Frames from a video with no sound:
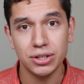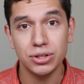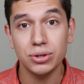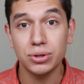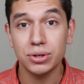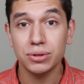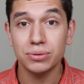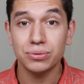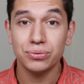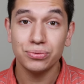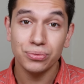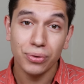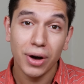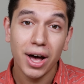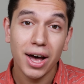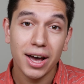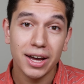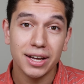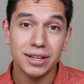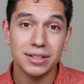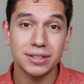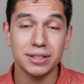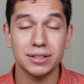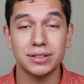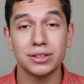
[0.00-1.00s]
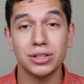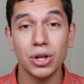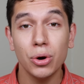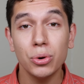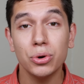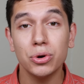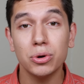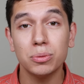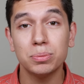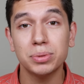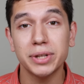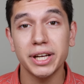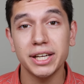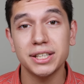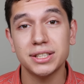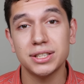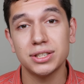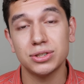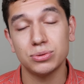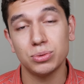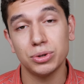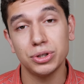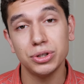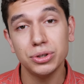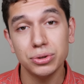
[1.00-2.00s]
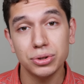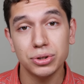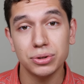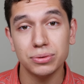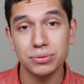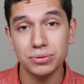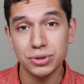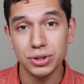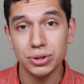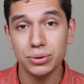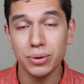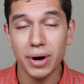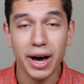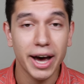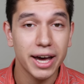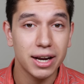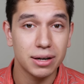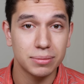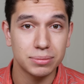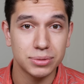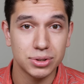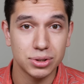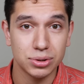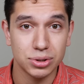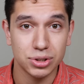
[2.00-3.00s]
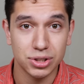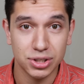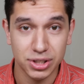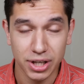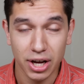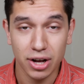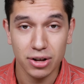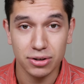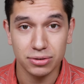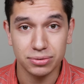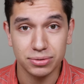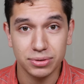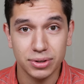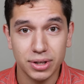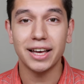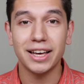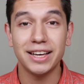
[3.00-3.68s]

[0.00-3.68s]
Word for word: You can find local places where you can view items yourself.